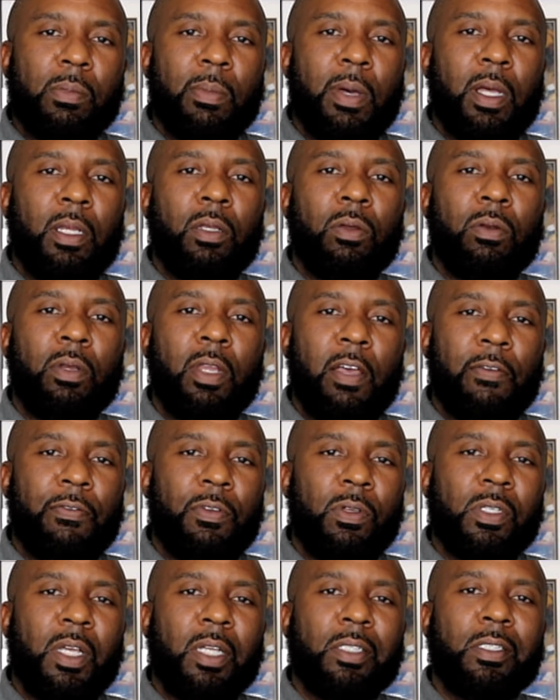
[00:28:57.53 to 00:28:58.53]
And my little
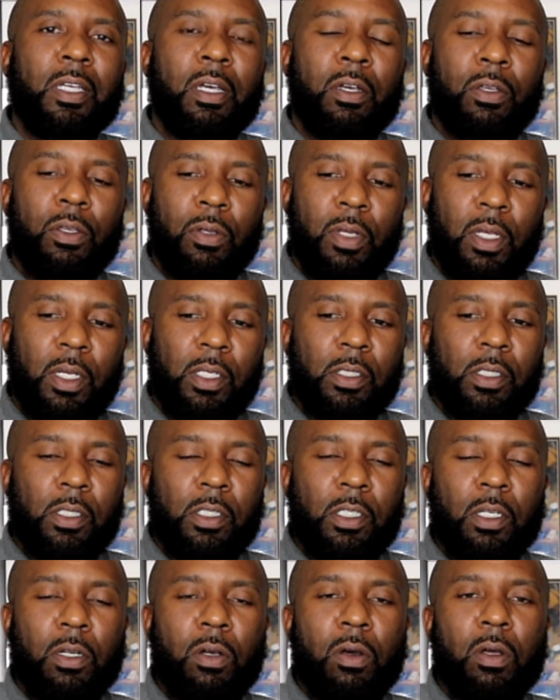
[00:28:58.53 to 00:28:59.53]
nephews, I tell you niggas this
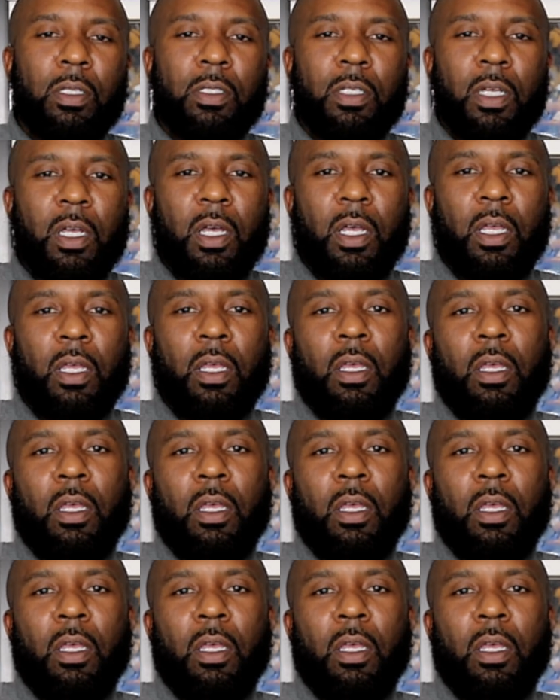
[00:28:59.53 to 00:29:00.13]
shit all the time.